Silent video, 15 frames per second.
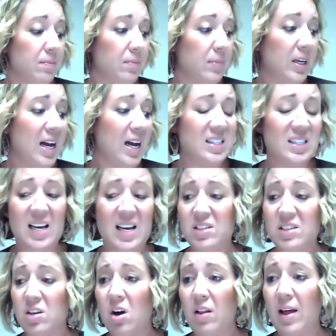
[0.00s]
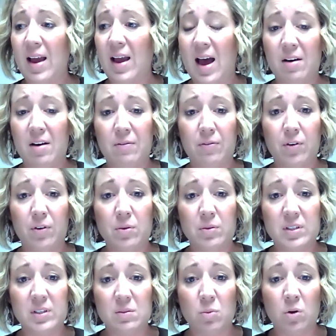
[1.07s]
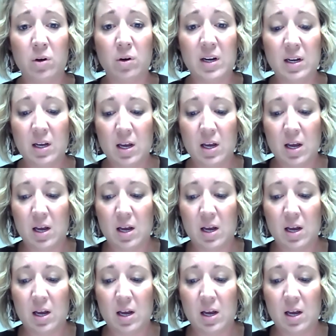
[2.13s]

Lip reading: guys, that's all I have for you this morning.